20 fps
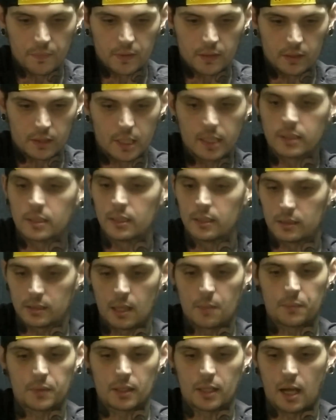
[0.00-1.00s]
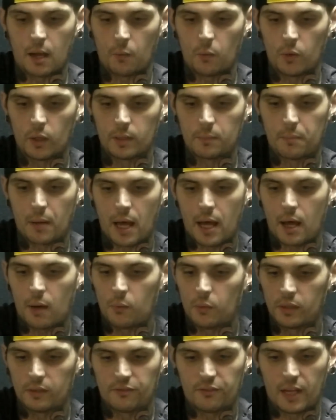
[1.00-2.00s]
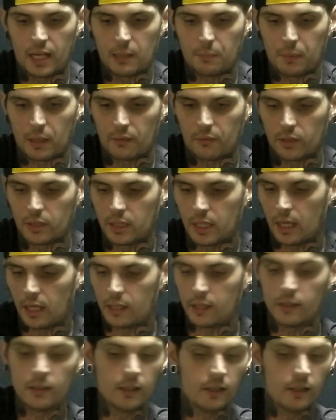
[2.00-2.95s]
This is something I would buy, would vape every day.